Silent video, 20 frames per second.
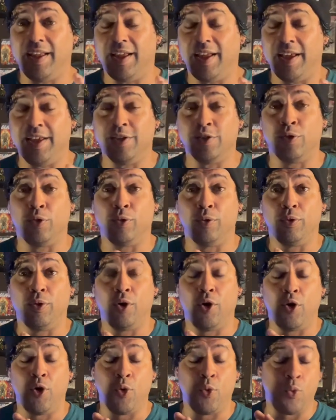is
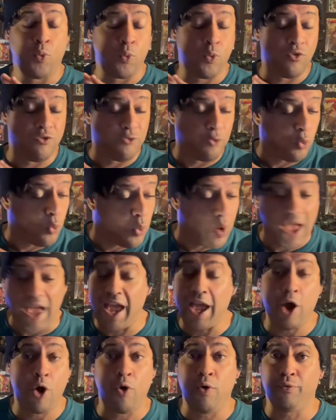
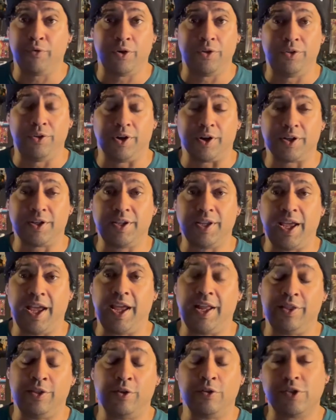way overlooked.
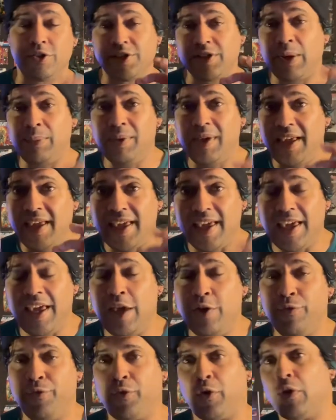And there's some
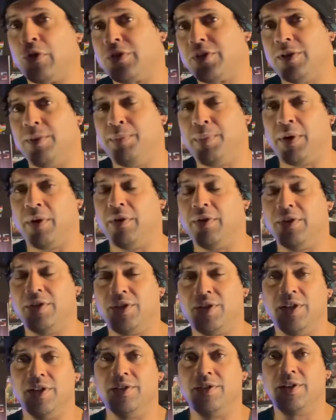key first
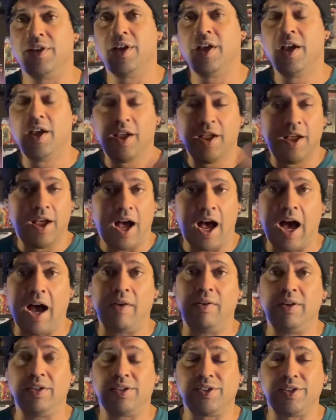appearances,
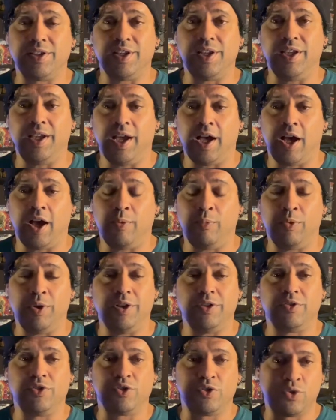obviously, um,
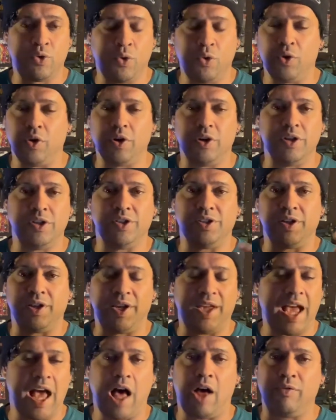with Scourge,
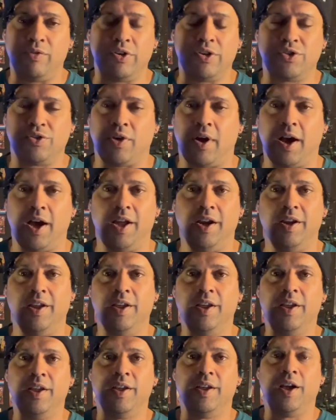Galvatron,
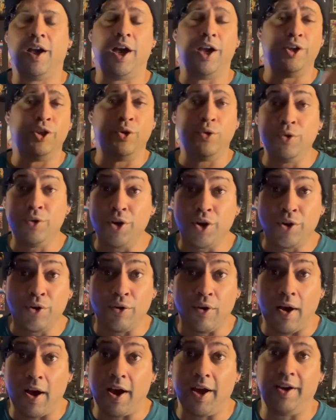uh,
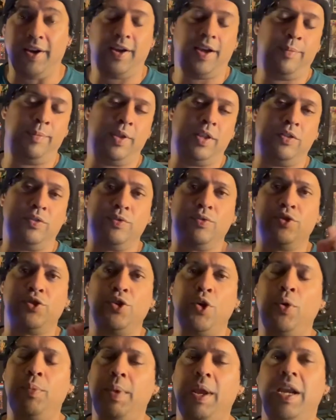Unicron. I mean,
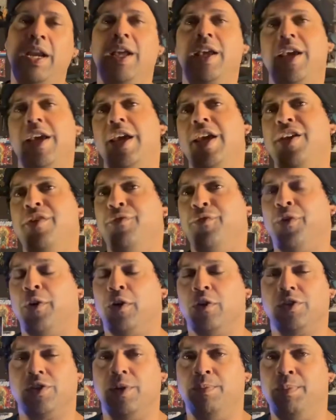so many key
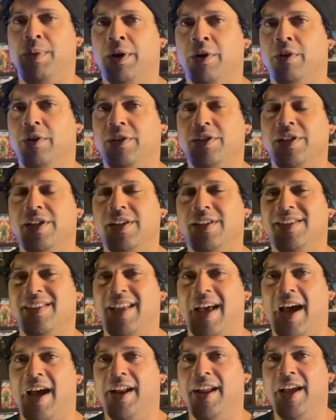first appearances
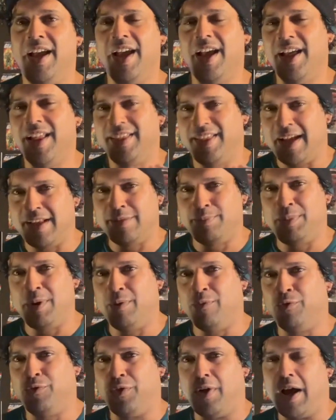that that's
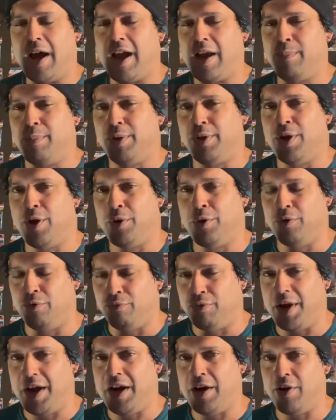been flying below the
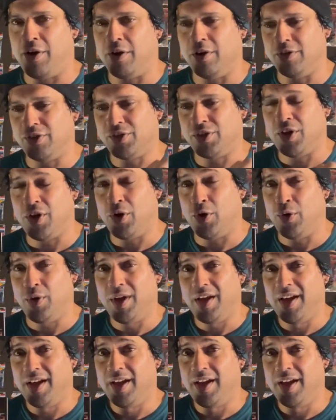radar. So